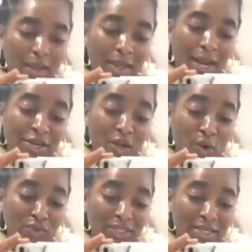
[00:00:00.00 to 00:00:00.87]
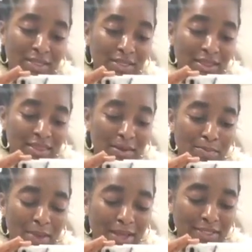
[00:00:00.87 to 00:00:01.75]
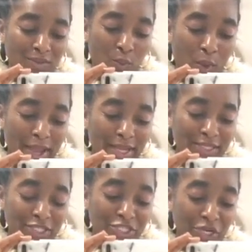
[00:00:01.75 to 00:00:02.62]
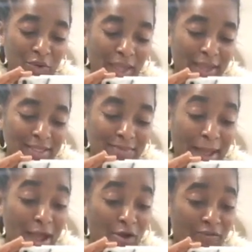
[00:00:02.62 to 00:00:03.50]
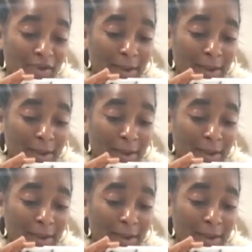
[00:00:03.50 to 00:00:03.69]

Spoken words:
And I know this isn't the best way to showcase my outfit.